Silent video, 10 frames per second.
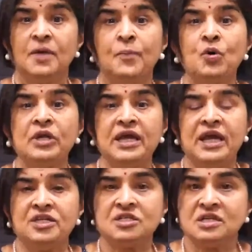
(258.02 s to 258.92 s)
The polling
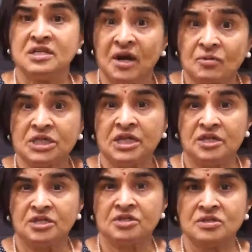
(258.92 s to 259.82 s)
agents and counting
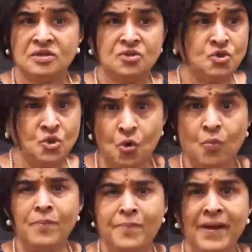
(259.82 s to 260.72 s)
agents.
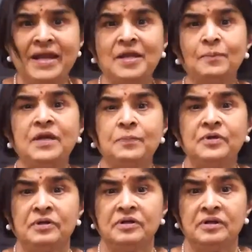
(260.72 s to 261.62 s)
So many
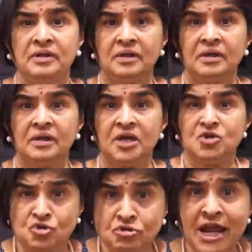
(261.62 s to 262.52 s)
people
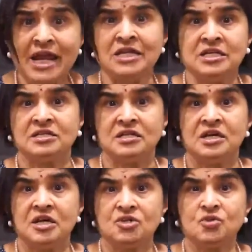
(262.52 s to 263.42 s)
trained
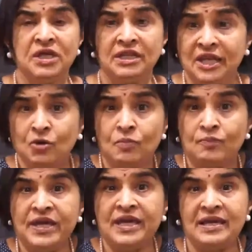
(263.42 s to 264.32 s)
so that they
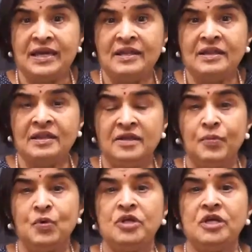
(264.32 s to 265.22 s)
could be in the
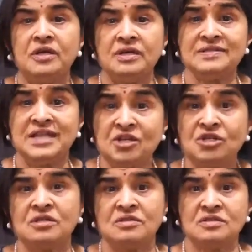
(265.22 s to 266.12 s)
polling
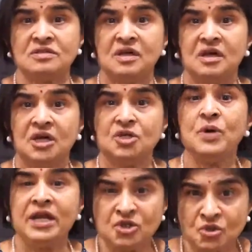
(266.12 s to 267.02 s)
stations
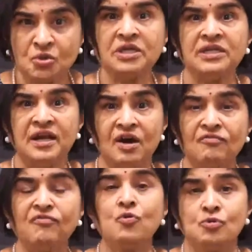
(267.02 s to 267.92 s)
to ensure that
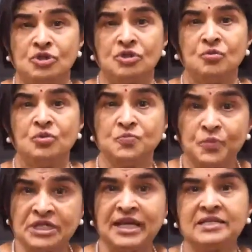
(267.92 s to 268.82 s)
our vote was
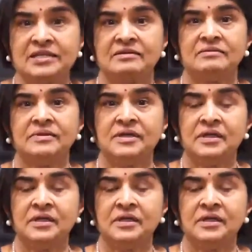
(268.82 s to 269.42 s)
protected.